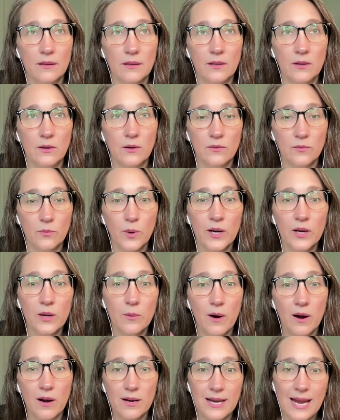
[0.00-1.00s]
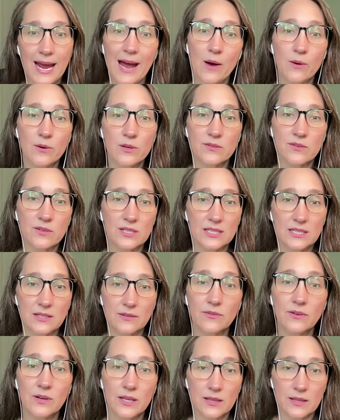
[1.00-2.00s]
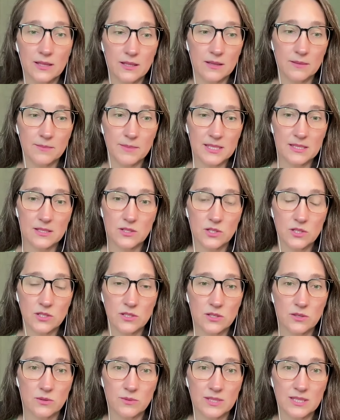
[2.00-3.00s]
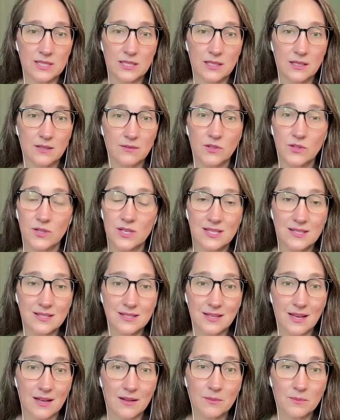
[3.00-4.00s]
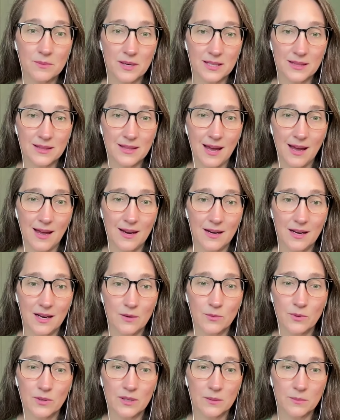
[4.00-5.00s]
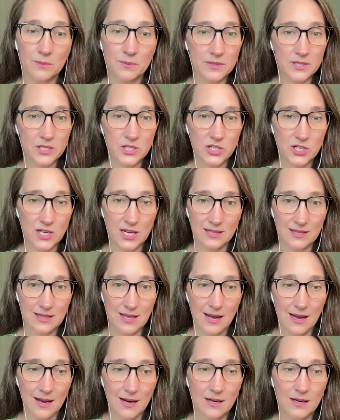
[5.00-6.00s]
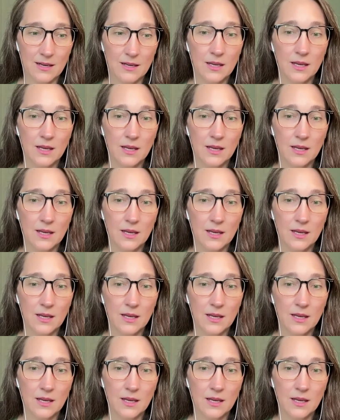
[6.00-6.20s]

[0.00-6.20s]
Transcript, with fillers: you know, if where you are now is very different than the messages you received, you can celebrate that and really appreciate that.